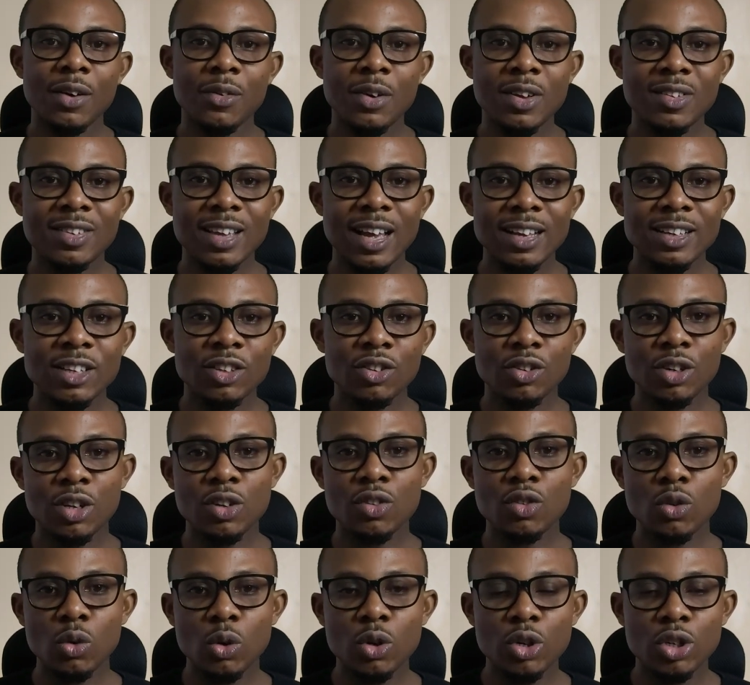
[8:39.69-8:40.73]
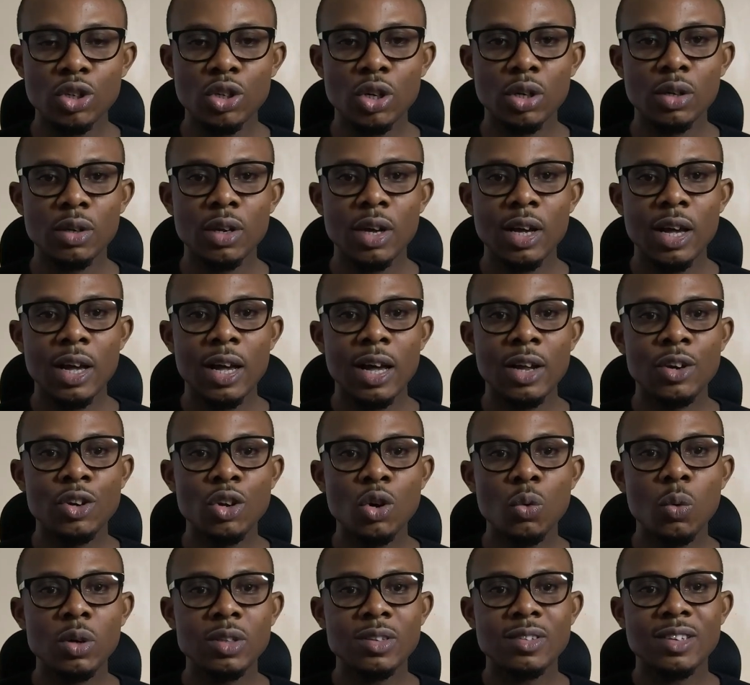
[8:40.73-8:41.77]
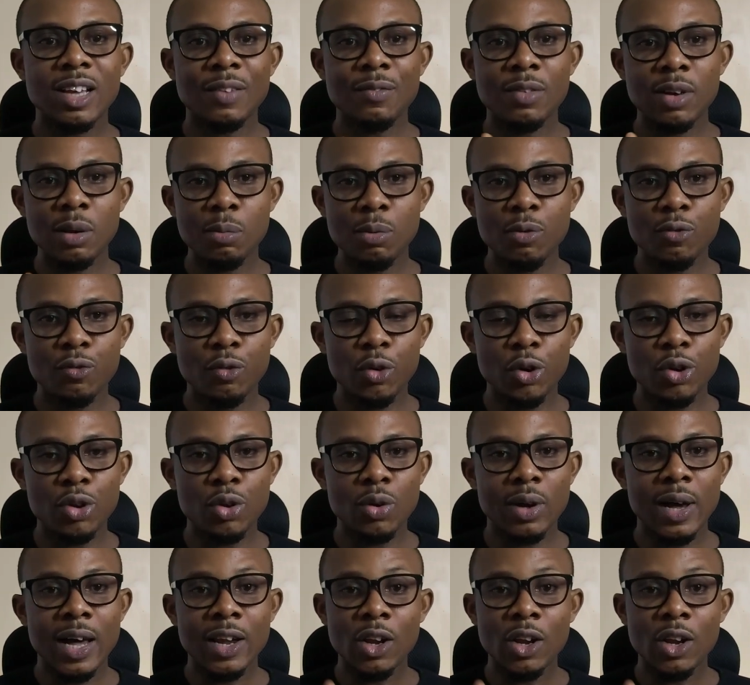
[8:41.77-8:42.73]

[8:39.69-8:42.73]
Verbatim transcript: Research into the solution, know what is available for you,